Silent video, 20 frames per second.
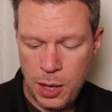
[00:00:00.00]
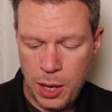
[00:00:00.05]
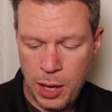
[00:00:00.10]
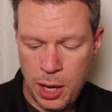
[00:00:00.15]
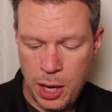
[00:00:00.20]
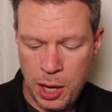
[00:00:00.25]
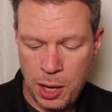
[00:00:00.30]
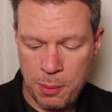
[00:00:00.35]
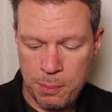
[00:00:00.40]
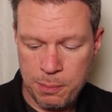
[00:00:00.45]

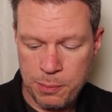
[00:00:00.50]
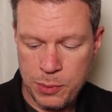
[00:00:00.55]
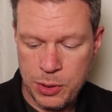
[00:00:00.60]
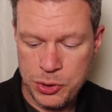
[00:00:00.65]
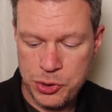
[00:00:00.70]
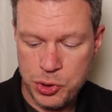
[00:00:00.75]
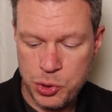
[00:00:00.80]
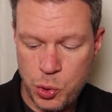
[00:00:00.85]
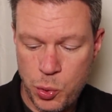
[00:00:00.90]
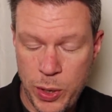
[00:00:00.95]

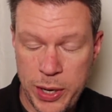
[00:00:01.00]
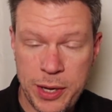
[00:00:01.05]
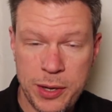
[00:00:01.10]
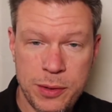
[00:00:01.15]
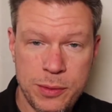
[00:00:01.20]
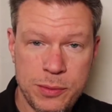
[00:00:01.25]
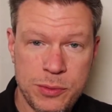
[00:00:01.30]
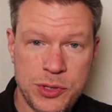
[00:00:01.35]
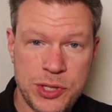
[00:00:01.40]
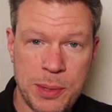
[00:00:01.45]
It's a
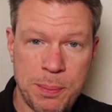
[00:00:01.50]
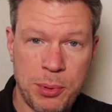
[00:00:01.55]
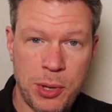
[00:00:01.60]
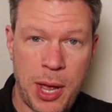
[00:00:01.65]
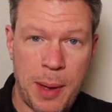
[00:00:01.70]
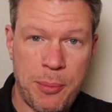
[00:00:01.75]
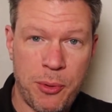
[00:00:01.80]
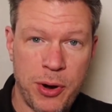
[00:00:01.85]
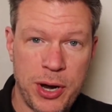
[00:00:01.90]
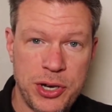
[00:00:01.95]
quick, simple
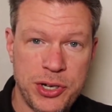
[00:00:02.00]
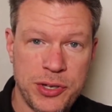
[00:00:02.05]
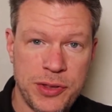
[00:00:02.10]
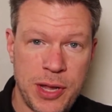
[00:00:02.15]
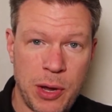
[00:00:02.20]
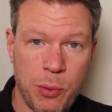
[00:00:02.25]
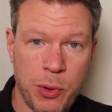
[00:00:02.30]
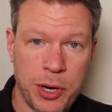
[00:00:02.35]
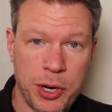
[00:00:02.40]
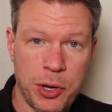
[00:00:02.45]
operation
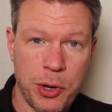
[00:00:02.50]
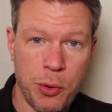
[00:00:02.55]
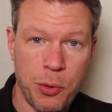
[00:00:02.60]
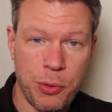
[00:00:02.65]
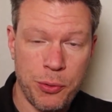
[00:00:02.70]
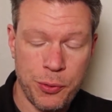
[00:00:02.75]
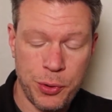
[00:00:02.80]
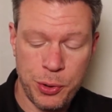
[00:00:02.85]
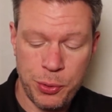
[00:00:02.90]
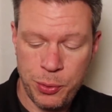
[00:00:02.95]
that we're going to go
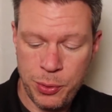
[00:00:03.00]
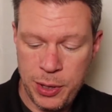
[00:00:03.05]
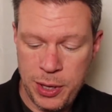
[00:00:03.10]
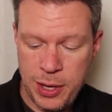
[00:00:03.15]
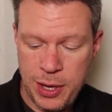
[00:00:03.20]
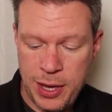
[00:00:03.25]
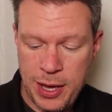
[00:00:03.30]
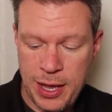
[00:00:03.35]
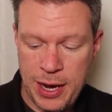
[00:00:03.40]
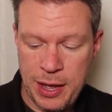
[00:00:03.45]
through,
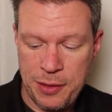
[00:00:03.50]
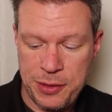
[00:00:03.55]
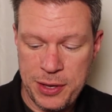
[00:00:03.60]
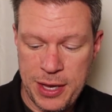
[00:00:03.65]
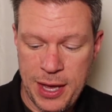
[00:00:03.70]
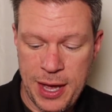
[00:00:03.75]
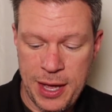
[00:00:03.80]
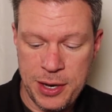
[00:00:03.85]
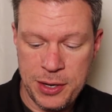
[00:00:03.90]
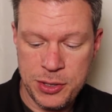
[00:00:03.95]
and at
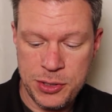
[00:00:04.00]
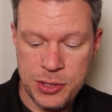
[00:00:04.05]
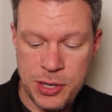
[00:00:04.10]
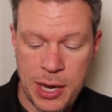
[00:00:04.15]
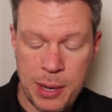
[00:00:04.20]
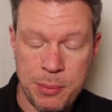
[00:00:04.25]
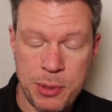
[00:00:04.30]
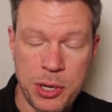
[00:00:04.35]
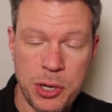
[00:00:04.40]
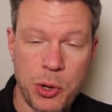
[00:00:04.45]
the end
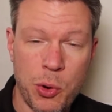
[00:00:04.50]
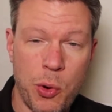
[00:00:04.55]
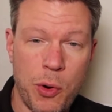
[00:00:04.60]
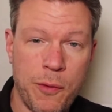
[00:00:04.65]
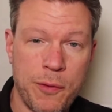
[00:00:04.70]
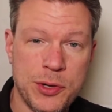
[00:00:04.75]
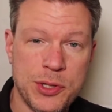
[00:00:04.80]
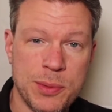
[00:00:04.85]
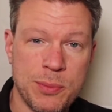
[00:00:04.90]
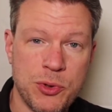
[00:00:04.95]
I'm going to go
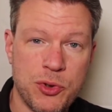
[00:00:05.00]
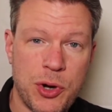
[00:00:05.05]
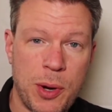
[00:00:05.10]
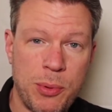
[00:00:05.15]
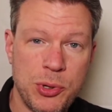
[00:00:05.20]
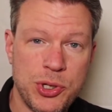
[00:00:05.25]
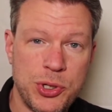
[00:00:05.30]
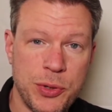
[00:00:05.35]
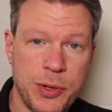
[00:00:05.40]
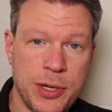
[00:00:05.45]
over some
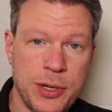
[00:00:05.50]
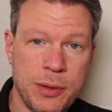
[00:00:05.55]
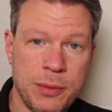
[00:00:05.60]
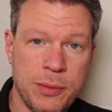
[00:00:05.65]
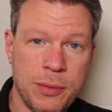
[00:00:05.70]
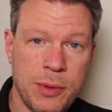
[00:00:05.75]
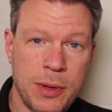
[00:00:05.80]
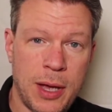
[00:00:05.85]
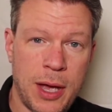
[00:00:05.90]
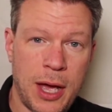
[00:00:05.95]
troubleshooting
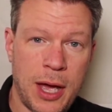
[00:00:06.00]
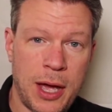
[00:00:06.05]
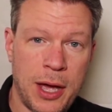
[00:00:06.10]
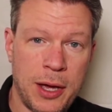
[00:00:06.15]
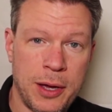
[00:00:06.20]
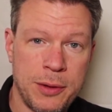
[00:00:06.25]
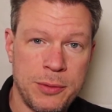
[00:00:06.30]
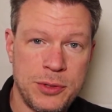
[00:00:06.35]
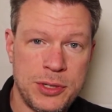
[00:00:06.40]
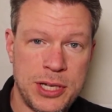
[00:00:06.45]

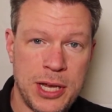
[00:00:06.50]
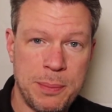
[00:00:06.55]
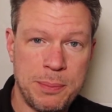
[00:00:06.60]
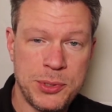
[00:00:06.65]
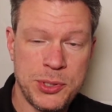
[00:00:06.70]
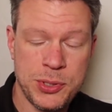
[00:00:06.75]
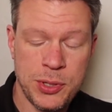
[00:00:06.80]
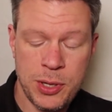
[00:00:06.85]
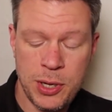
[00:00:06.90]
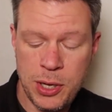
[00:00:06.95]

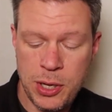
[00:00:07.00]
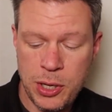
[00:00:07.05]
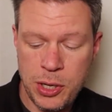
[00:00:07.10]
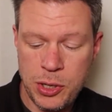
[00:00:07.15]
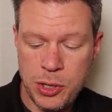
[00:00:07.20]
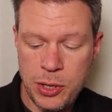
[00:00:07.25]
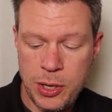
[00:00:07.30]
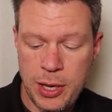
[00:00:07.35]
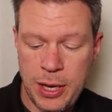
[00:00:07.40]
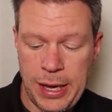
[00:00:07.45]
tips.
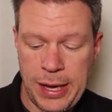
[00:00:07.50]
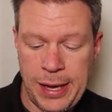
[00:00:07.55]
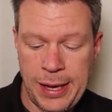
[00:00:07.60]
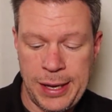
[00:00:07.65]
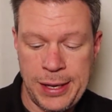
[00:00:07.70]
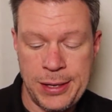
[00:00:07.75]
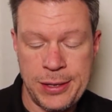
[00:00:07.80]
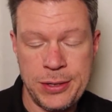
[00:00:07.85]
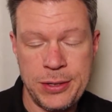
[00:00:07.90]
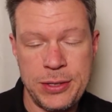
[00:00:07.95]

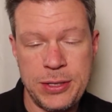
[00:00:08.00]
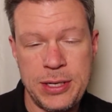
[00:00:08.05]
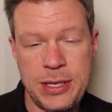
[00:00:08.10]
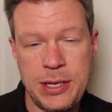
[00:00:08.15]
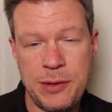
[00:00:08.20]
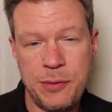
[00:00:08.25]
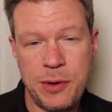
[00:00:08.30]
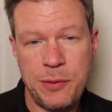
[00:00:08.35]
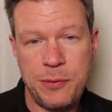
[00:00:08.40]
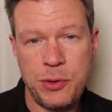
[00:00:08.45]
And
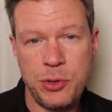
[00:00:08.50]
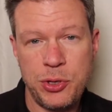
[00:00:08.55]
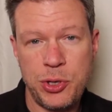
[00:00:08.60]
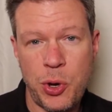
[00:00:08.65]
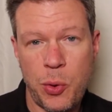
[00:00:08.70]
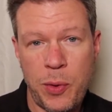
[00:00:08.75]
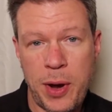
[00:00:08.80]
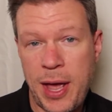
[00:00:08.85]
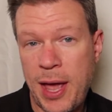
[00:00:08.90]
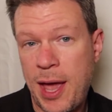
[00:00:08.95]
even if you
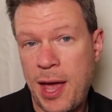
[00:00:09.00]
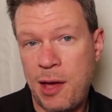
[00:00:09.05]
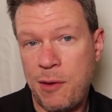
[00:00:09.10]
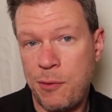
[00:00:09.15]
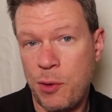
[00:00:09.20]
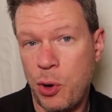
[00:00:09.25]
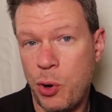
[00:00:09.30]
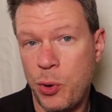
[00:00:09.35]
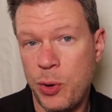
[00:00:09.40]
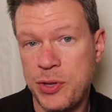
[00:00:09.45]
don't
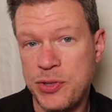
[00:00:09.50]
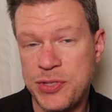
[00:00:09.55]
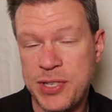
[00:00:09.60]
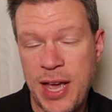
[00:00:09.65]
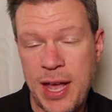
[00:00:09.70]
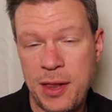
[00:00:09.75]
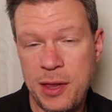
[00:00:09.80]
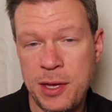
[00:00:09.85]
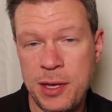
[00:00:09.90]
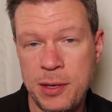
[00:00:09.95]
have a Hogan's
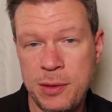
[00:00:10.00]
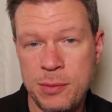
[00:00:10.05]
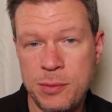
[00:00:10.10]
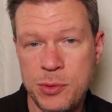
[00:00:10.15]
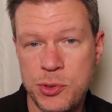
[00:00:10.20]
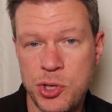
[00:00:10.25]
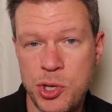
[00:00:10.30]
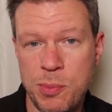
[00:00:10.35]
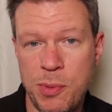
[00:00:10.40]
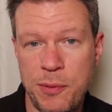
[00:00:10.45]
Alley
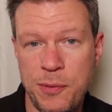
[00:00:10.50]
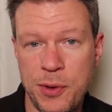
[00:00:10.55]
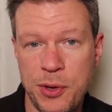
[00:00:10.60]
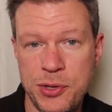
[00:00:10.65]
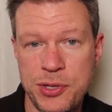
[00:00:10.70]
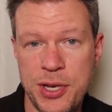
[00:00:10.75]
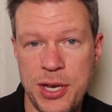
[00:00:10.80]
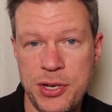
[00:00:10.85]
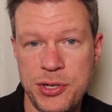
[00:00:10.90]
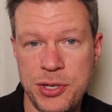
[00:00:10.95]
scuba
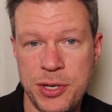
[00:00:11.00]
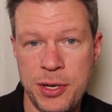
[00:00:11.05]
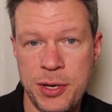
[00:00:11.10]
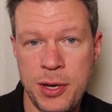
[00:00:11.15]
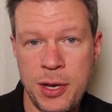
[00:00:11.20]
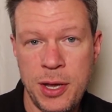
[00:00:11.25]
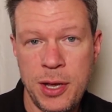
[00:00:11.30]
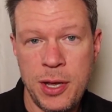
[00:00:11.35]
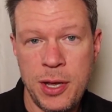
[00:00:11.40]
fill station,